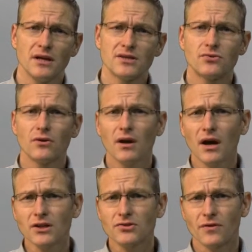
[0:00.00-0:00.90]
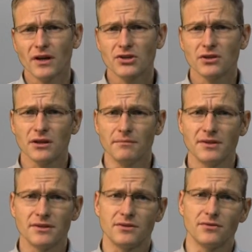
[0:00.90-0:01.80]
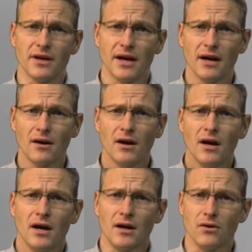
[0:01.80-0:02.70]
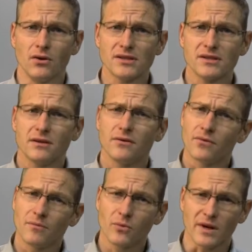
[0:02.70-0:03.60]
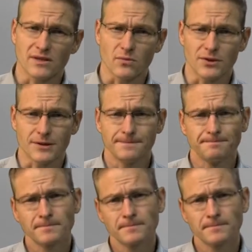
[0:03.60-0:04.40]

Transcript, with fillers: is to a large fraction emitted to the air and lost from the wastewater.